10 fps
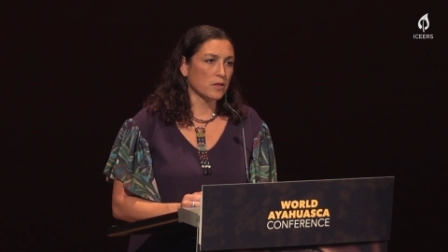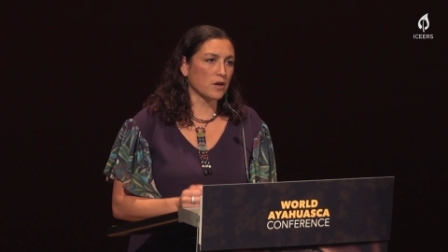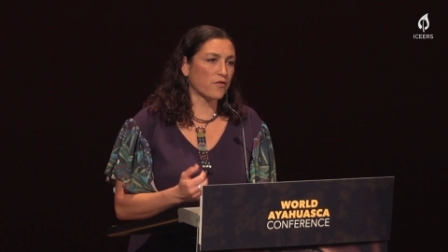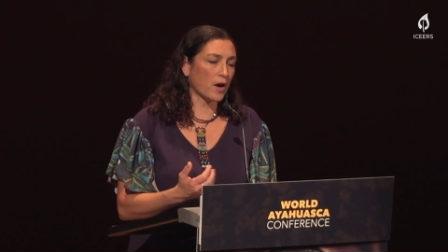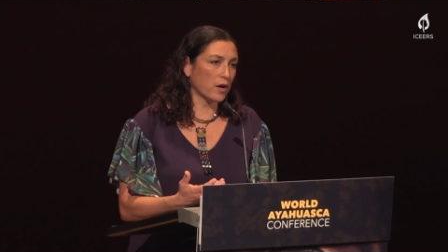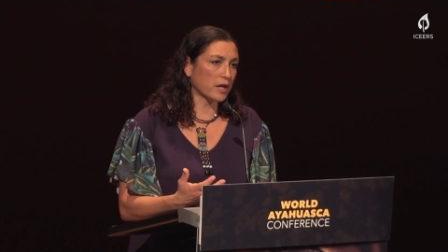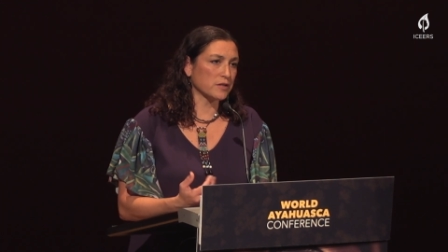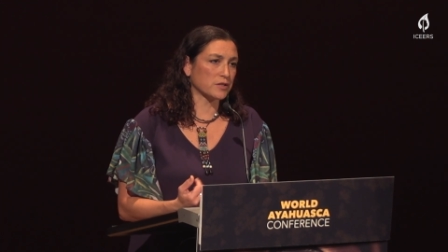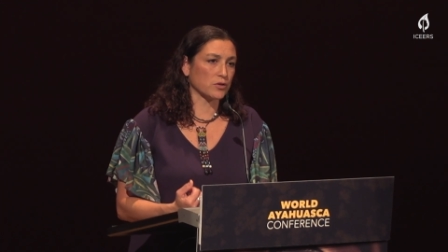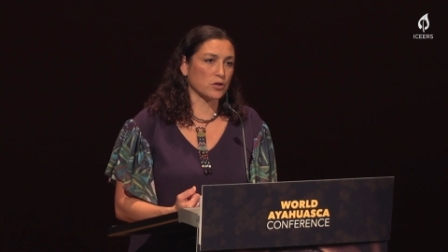They're very
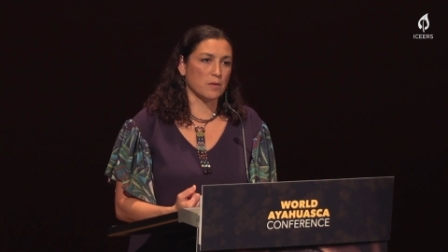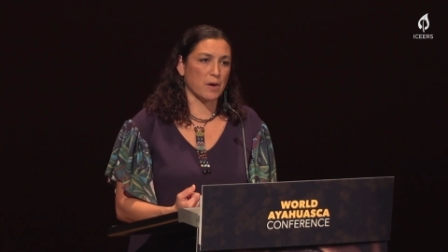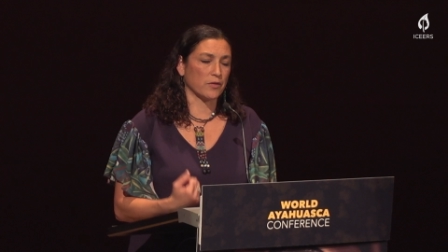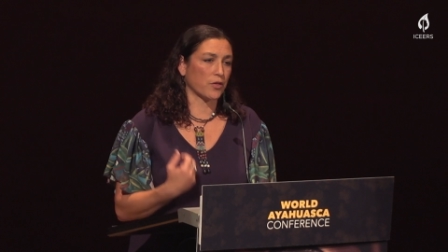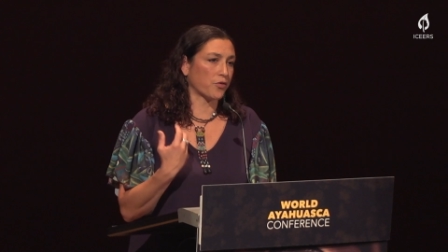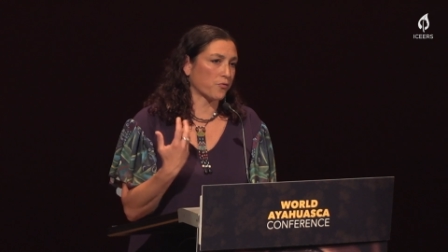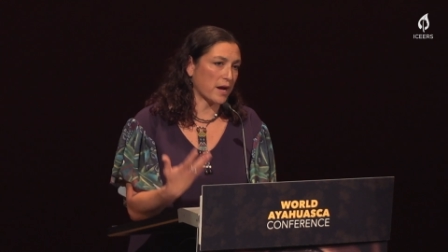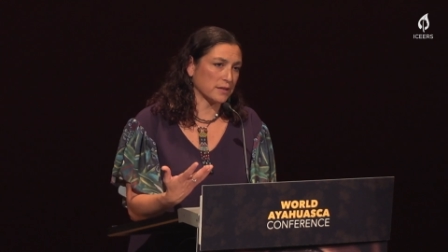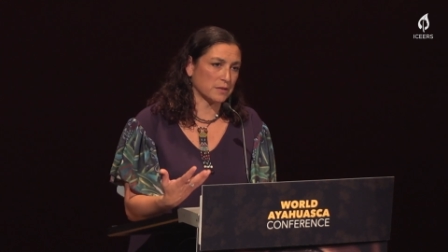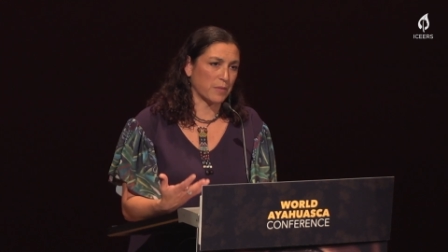concerned about the
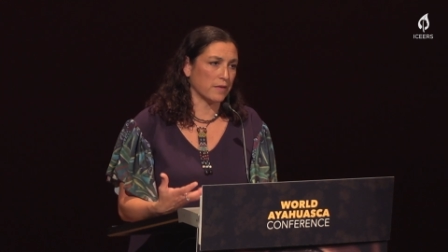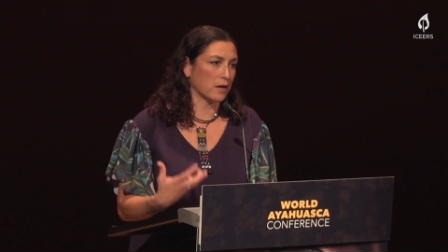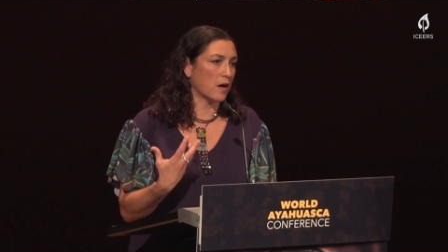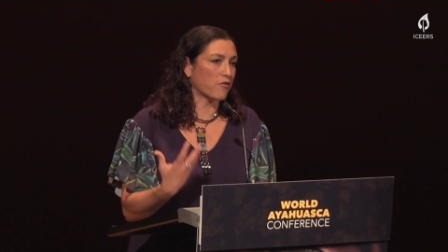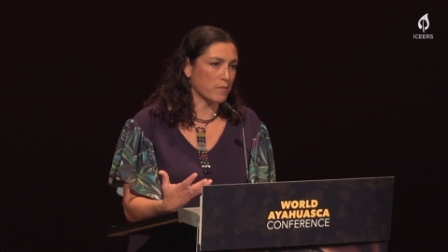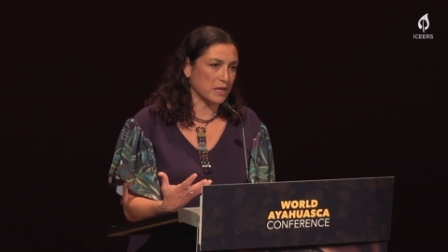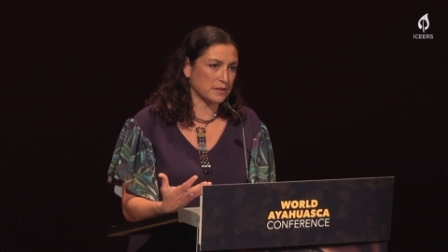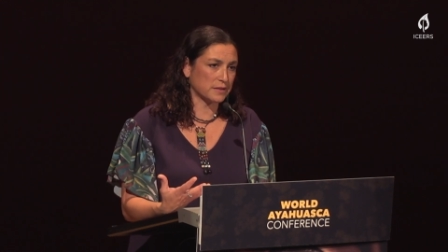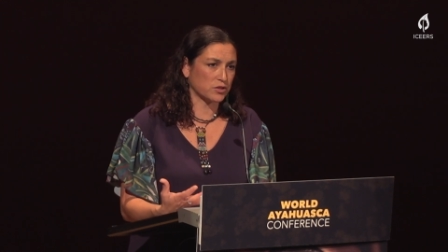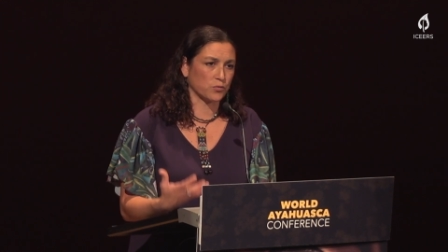threats by the
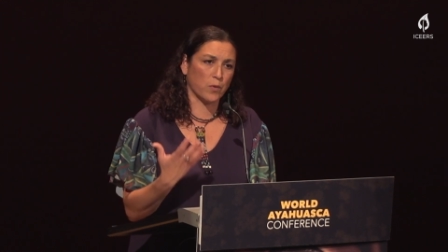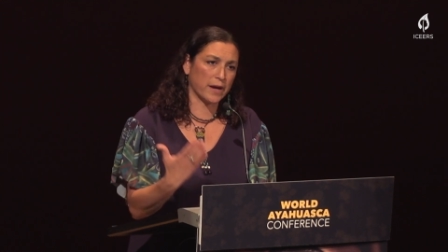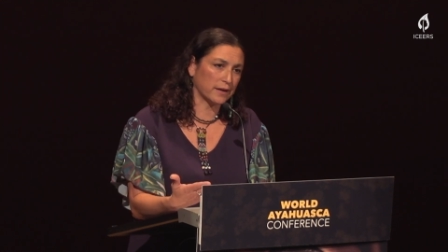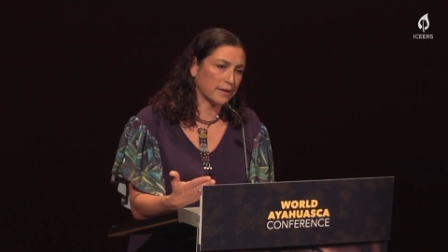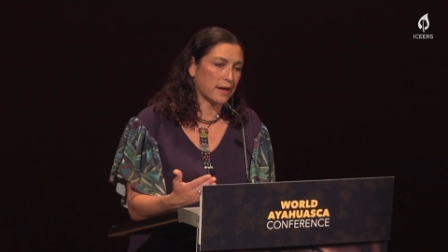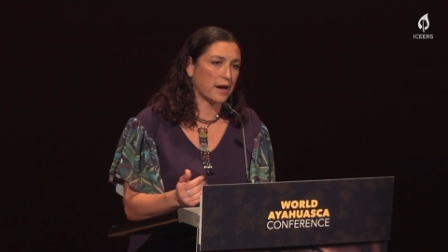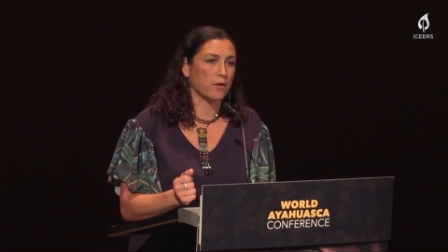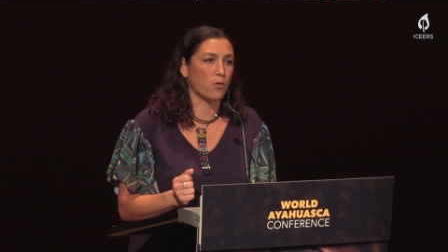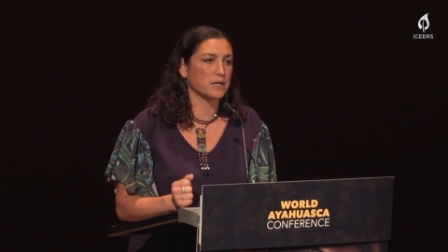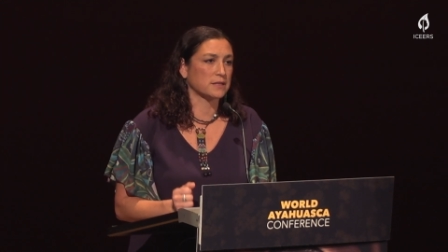governments to regulate
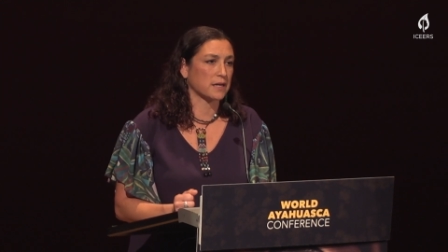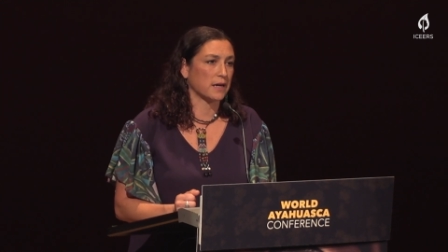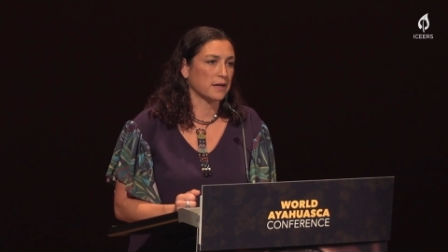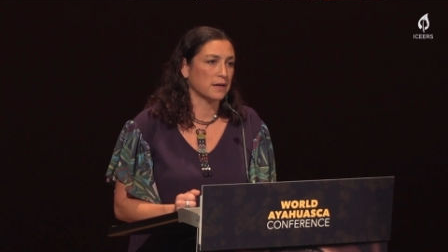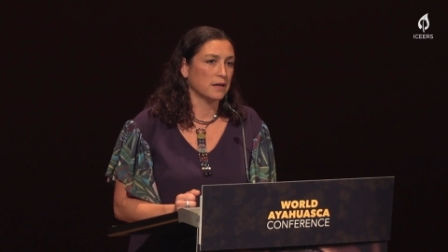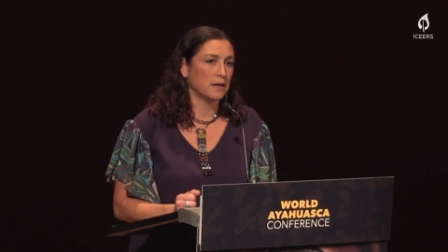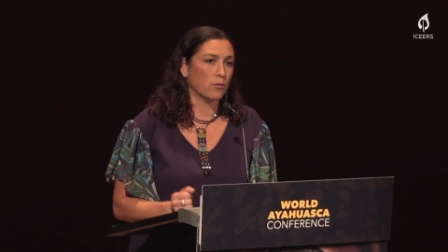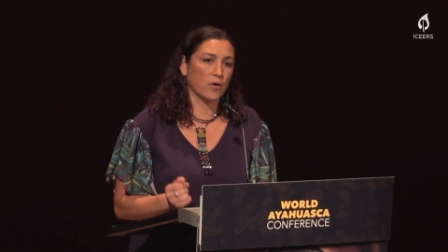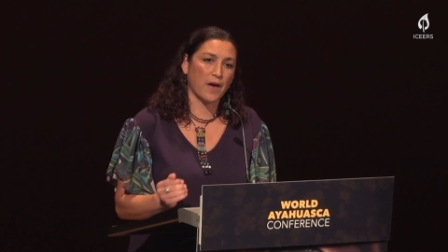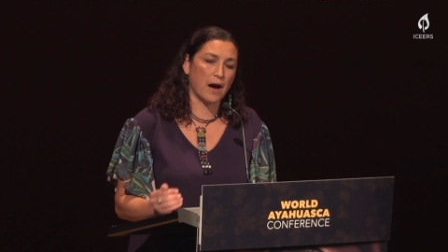ayahuasca
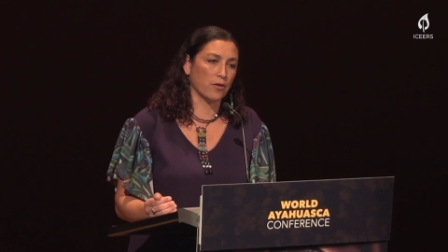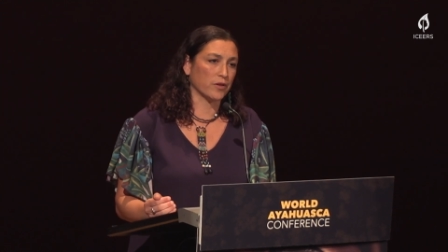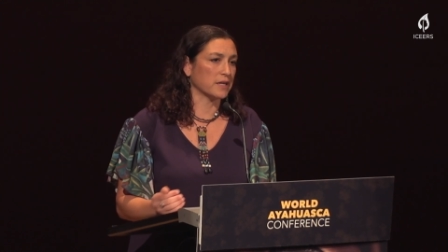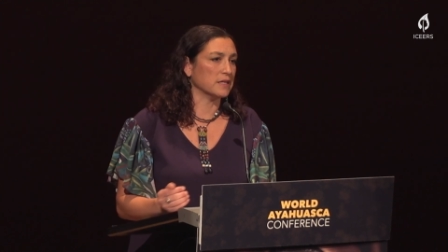without the